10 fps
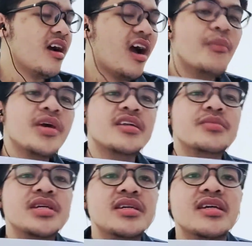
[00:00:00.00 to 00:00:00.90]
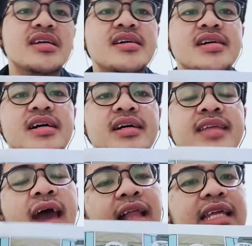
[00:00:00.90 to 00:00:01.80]
I'm gonna be
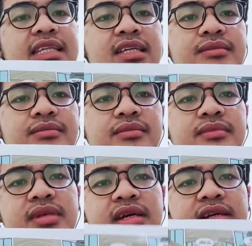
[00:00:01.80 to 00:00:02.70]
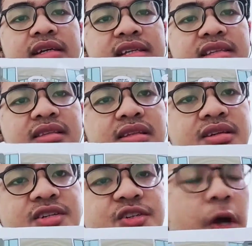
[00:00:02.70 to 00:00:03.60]
telling them and
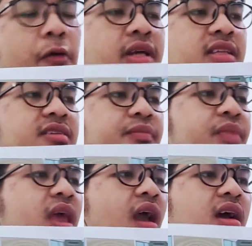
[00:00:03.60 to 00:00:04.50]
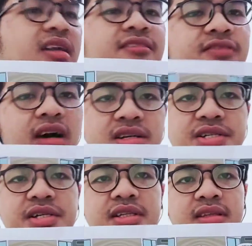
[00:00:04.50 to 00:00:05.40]
showing them the
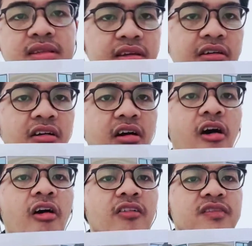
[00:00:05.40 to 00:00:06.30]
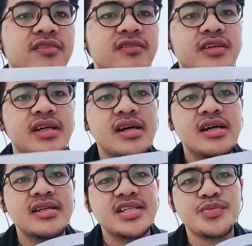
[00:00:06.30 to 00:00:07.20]
function of
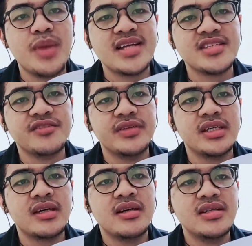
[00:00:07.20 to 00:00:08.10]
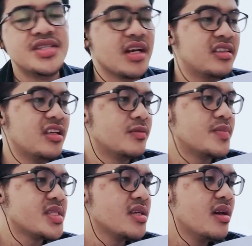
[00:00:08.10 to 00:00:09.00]
the specific
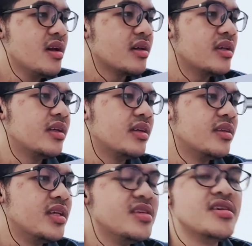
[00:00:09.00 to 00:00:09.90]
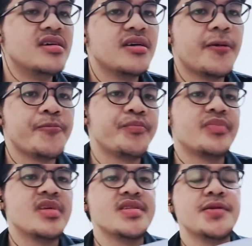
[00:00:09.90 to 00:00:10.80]
adjectives in an ed,
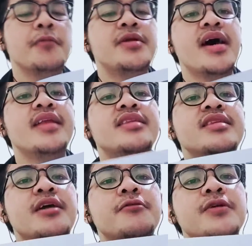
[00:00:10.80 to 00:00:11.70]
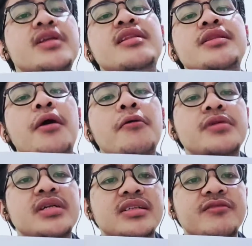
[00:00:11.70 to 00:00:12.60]
so that they will know
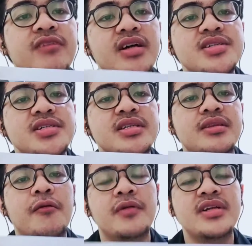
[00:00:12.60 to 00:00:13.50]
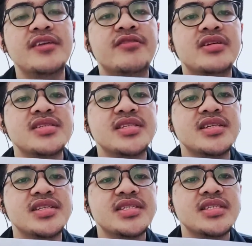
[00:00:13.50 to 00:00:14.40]
the function or
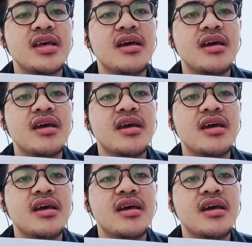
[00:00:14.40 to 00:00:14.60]
differences.